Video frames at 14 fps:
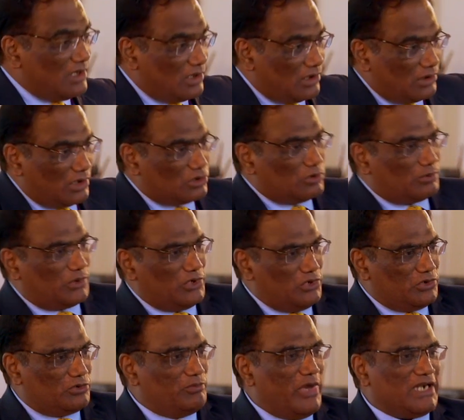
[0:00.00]
and also
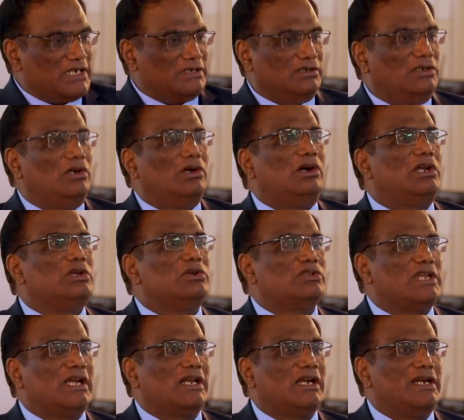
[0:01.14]
produce better
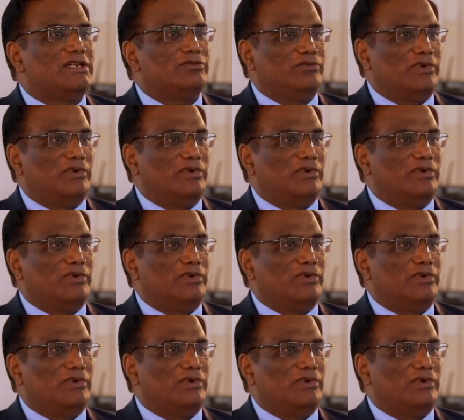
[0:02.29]
oligosaccharides